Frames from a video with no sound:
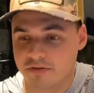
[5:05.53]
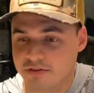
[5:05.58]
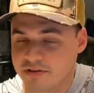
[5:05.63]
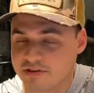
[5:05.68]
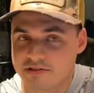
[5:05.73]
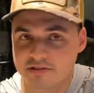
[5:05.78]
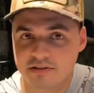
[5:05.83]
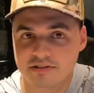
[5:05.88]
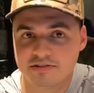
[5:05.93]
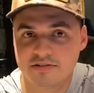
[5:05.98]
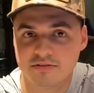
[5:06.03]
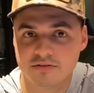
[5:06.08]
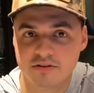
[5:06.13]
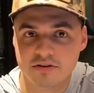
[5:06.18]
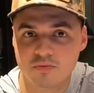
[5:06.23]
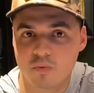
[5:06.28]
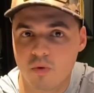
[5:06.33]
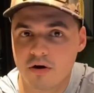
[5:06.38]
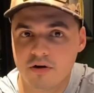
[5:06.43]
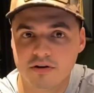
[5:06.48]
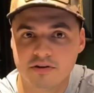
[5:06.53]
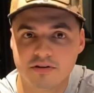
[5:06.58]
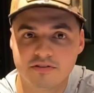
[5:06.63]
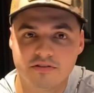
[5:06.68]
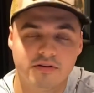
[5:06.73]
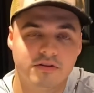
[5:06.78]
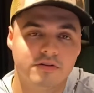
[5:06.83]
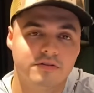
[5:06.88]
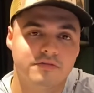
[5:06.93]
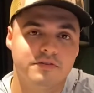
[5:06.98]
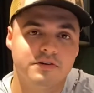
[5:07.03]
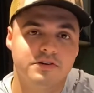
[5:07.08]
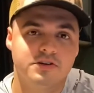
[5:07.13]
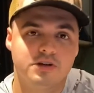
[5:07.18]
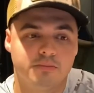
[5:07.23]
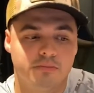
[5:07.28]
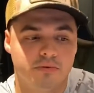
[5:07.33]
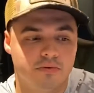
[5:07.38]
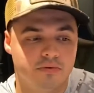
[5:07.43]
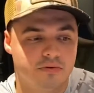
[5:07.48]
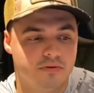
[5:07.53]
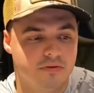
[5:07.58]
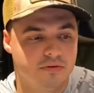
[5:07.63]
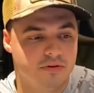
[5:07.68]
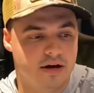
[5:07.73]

this water doesn't look fishable.